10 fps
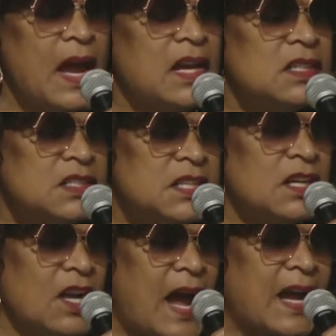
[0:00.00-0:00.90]
and
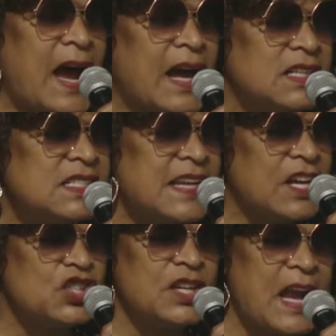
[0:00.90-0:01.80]
until I got a
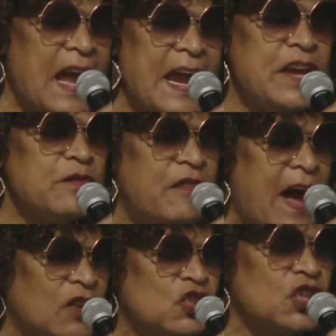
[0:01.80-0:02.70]
Section 8
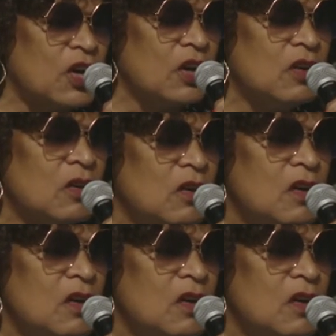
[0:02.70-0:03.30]
voucher